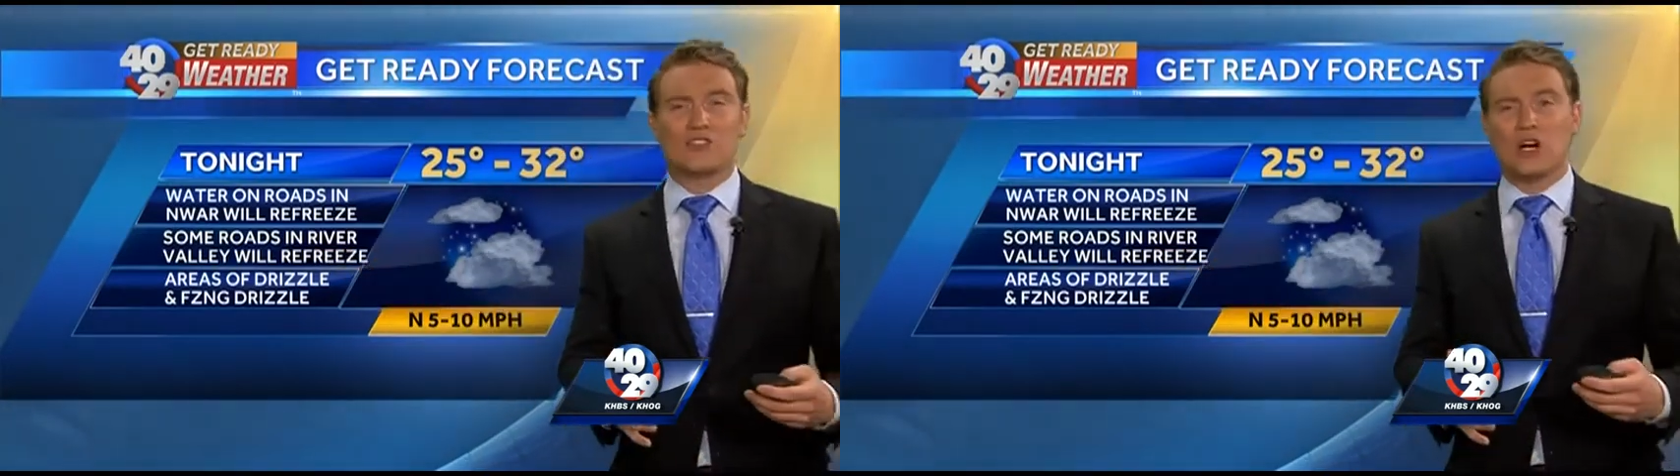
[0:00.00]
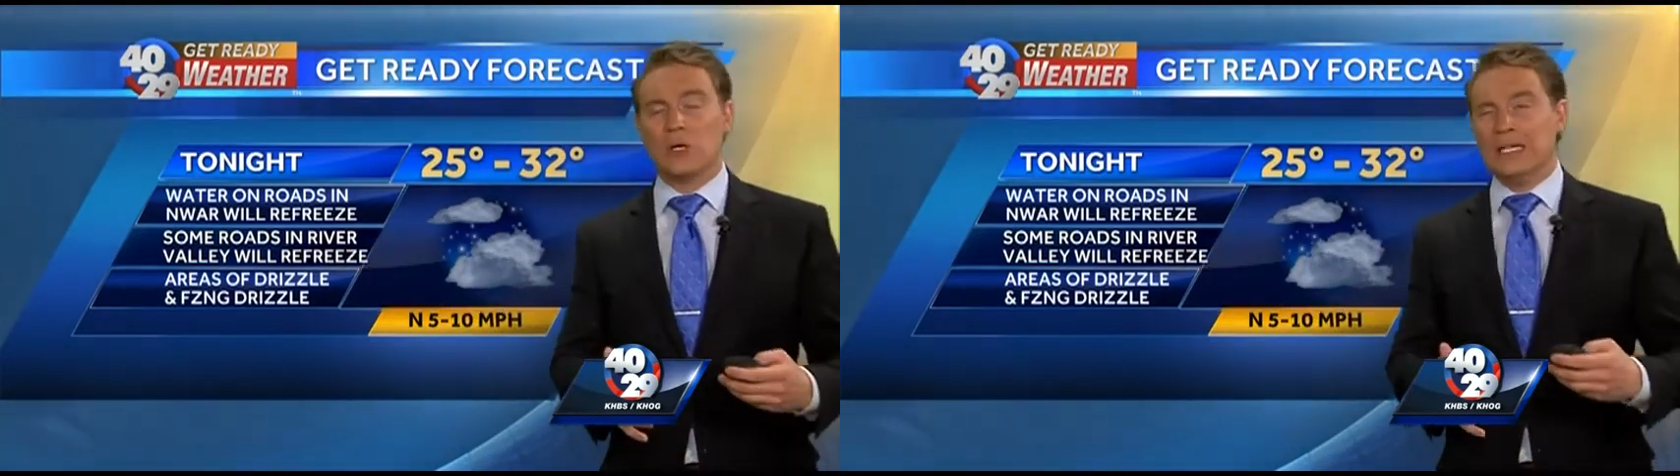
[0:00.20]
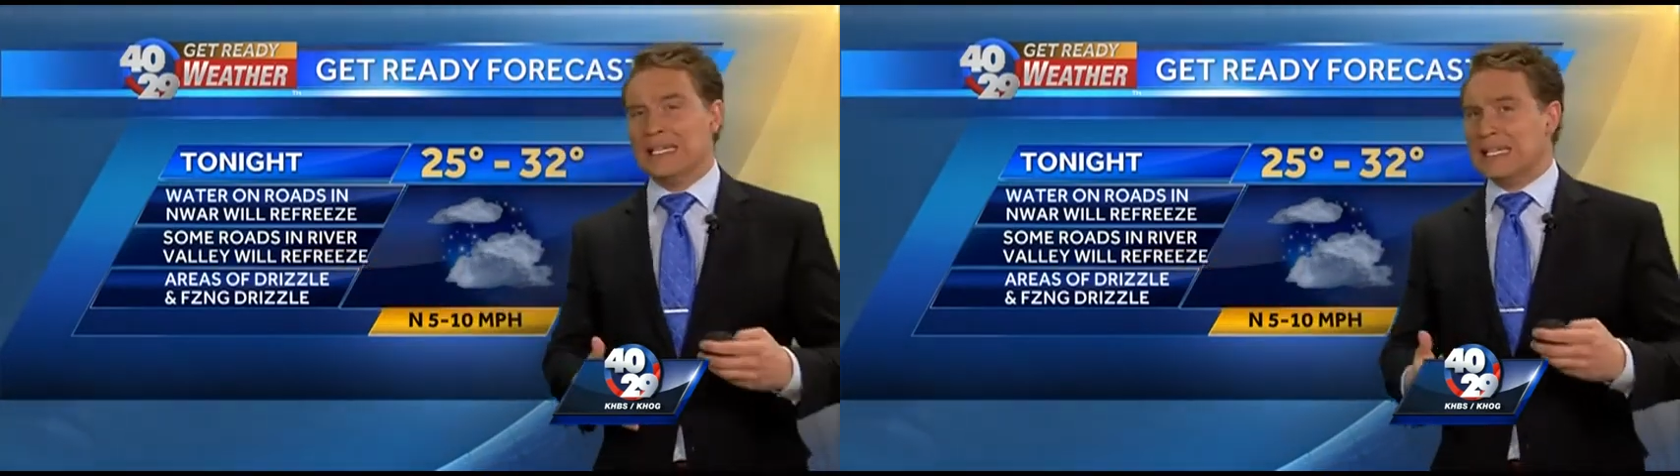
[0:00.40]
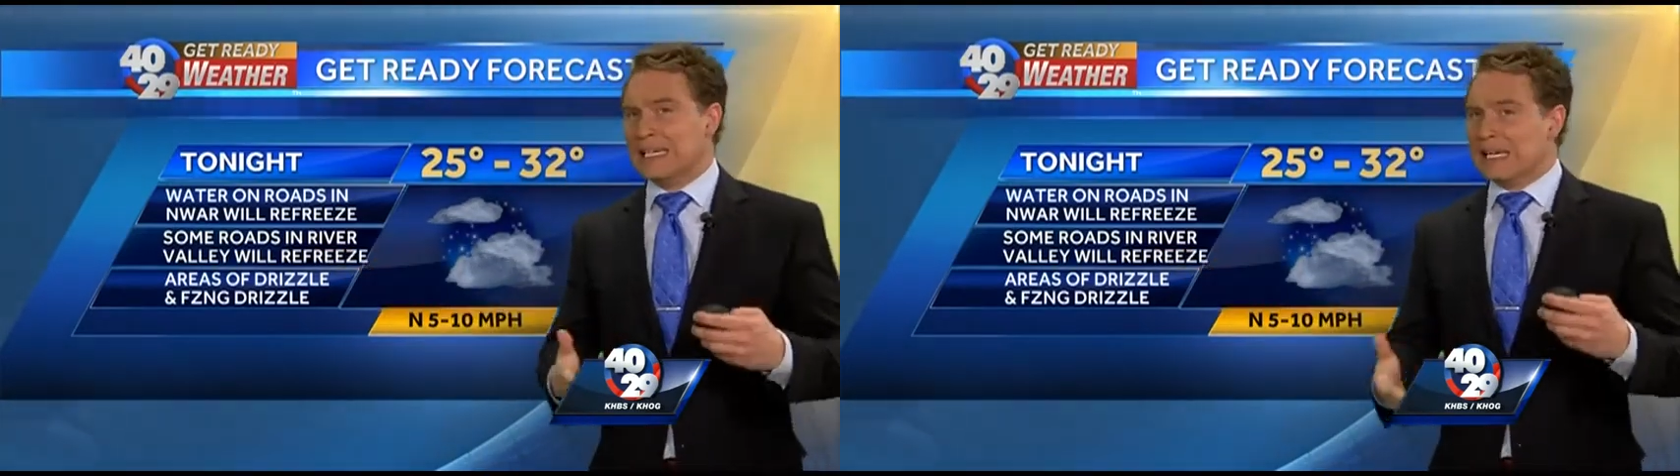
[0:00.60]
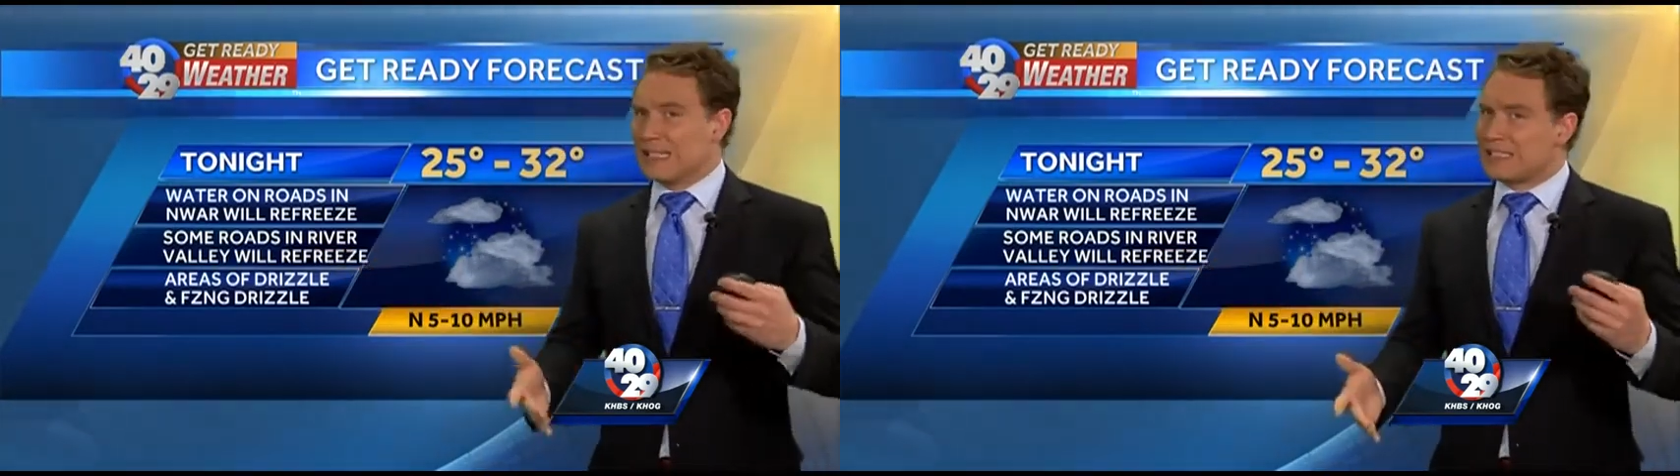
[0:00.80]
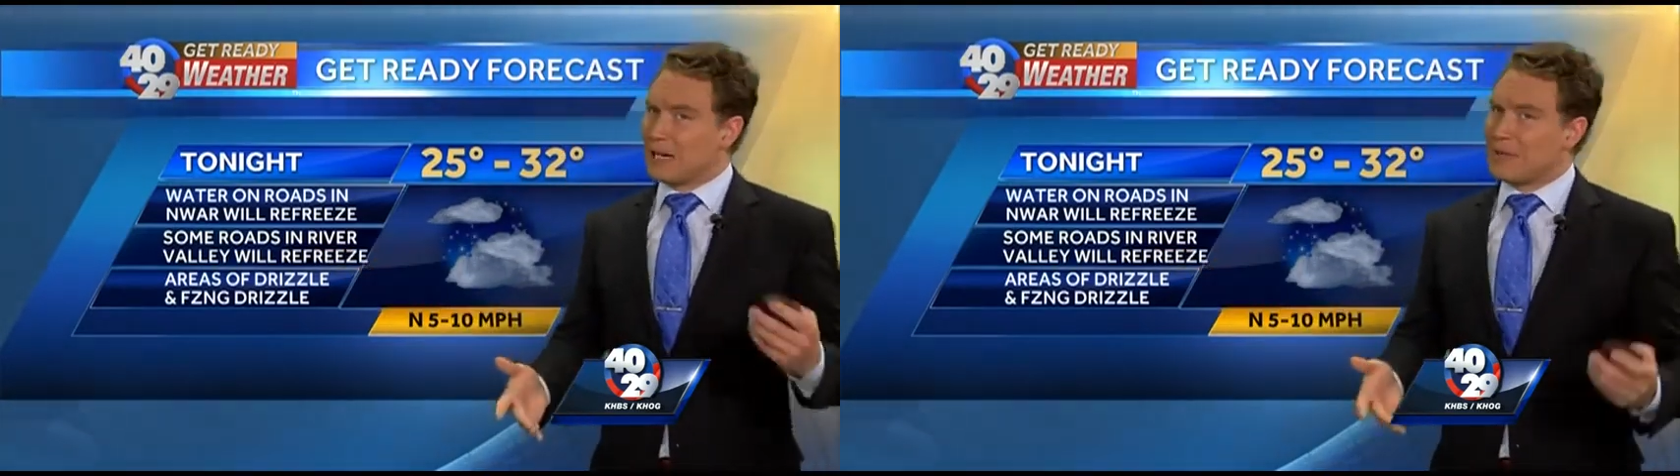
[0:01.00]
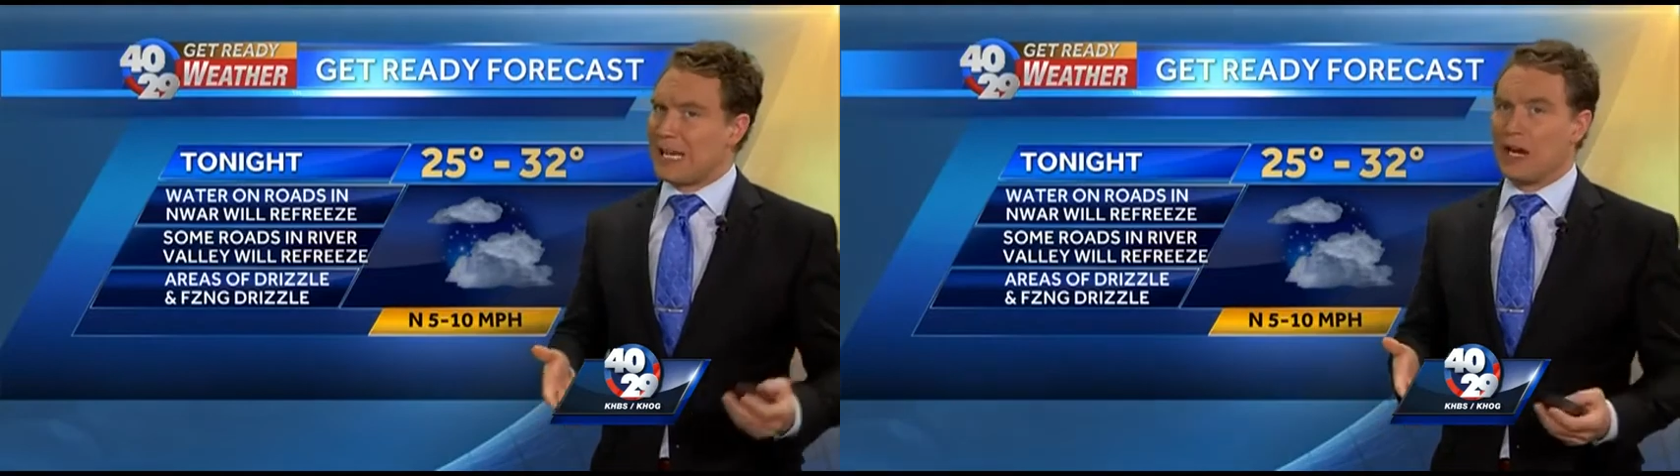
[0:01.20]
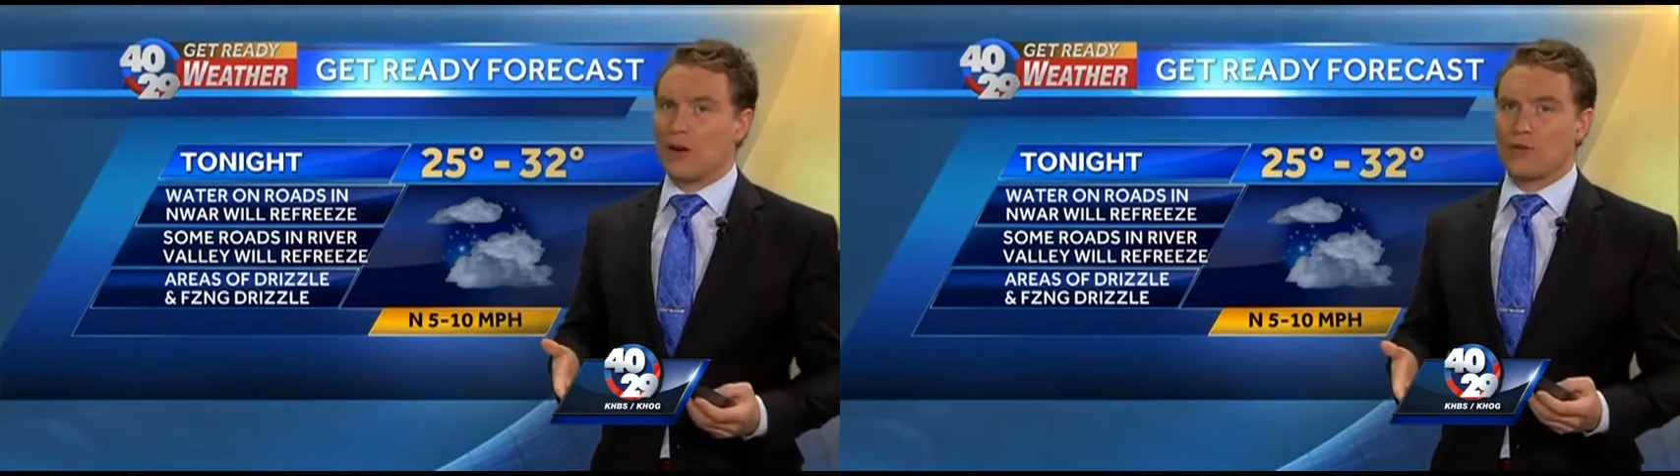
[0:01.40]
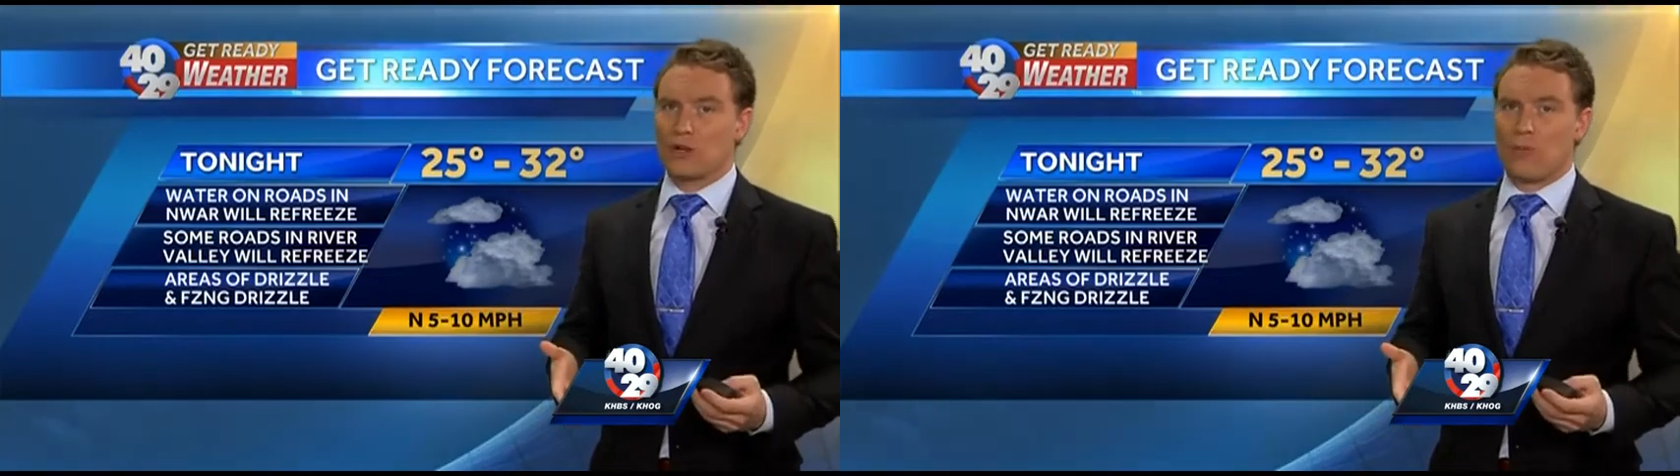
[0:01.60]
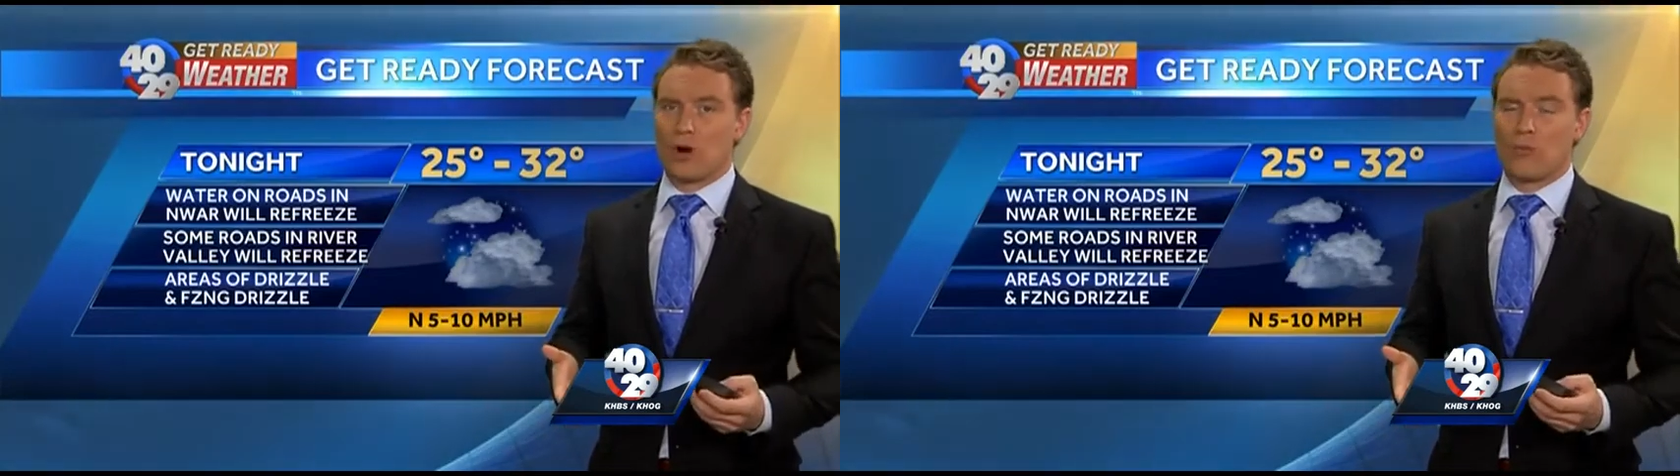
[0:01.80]
So uh, just got to be careful
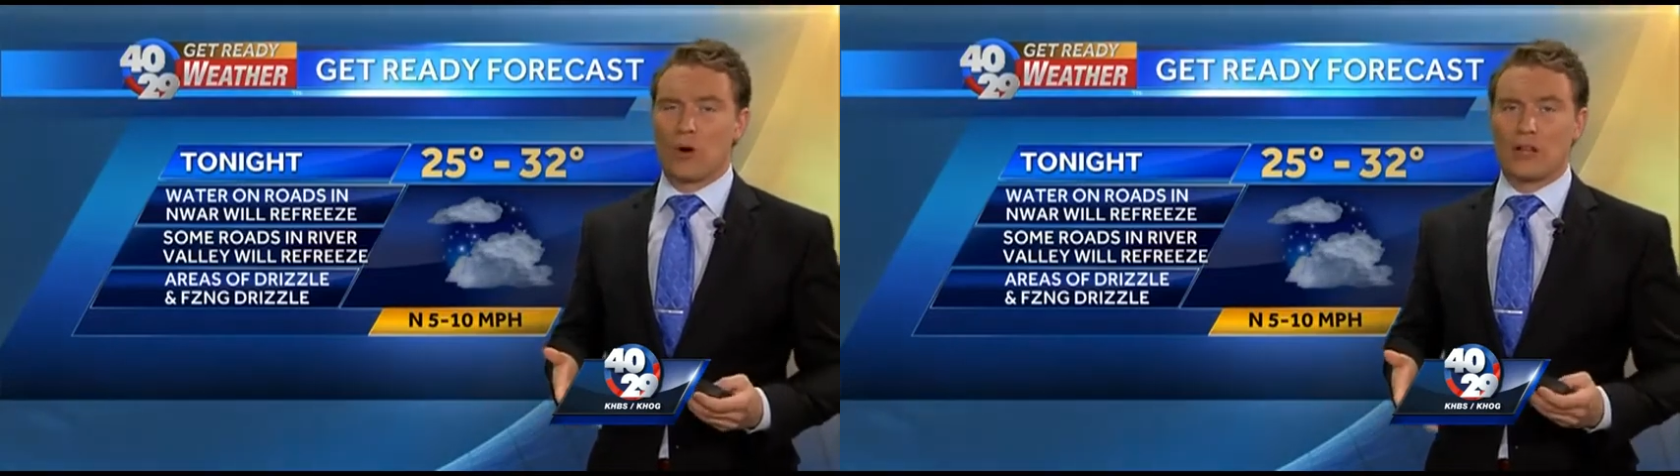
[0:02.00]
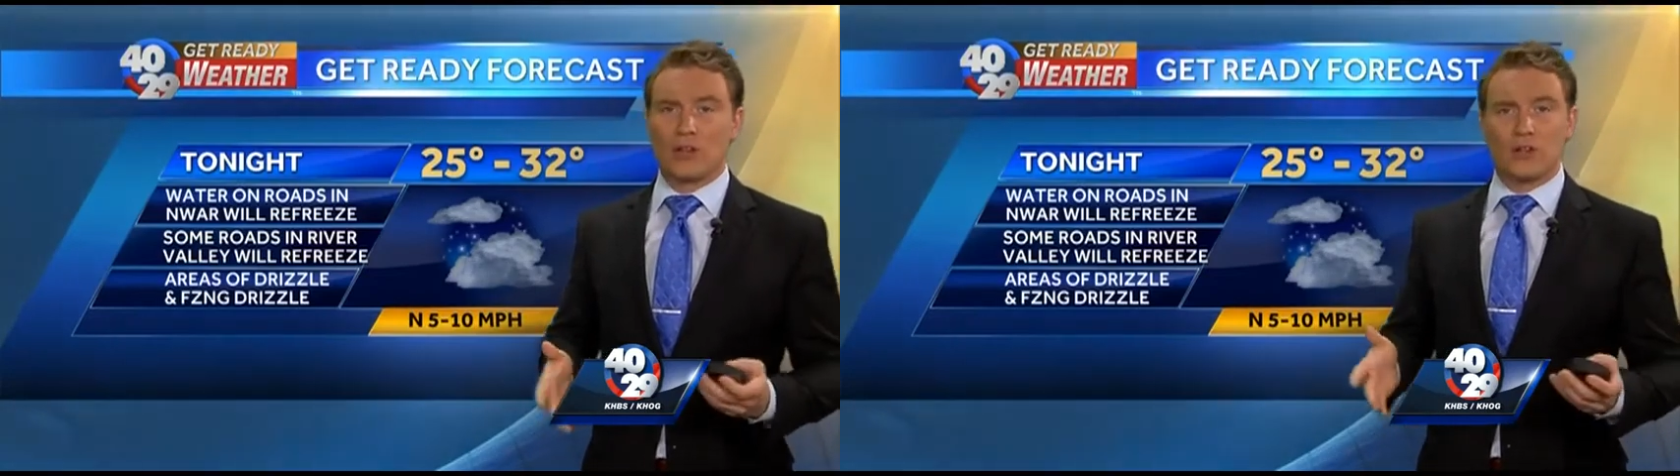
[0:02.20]
tomorrow morning.